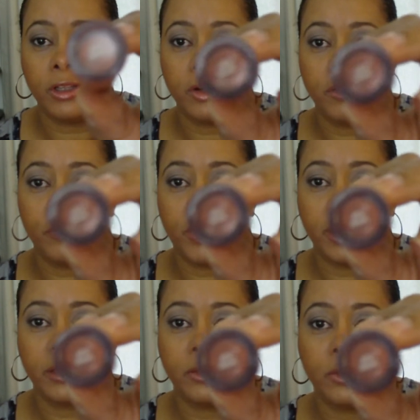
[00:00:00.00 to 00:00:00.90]
that on the
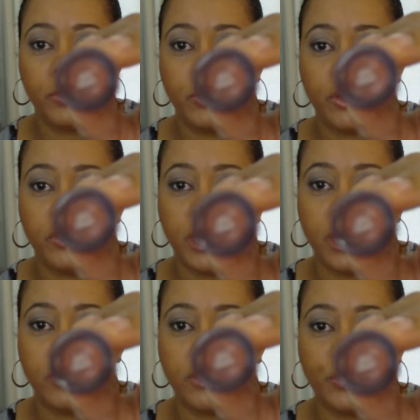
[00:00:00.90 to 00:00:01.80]
back of the tube, you're
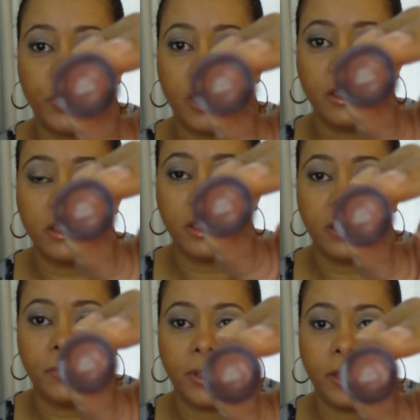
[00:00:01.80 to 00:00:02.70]
dangerous, but I'll stick it
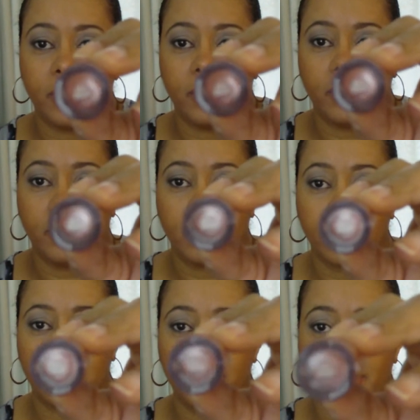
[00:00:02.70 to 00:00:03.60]
up there.
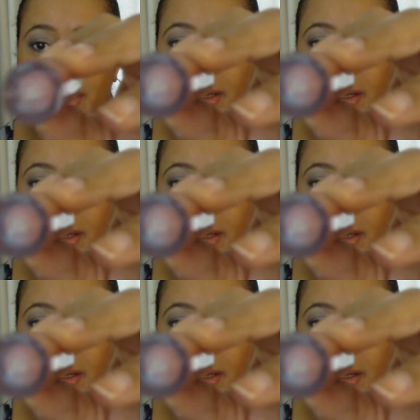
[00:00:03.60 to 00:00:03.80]
Come on.